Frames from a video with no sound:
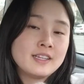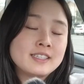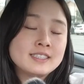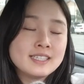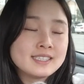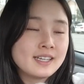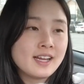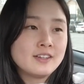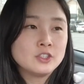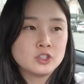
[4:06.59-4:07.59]
And it's nice that I
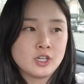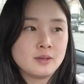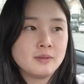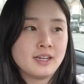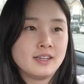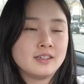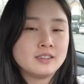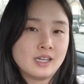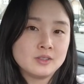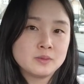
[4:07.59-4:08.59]
have a job that
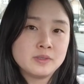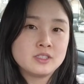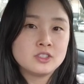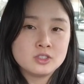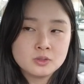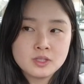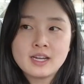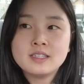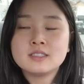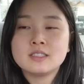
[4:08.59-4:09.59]
allows me to do
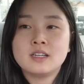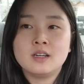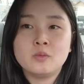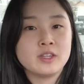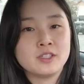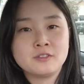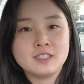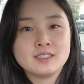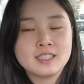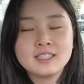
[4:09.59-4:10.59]
that uh, within
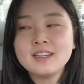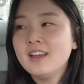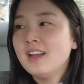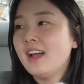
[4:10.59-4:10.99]
reason.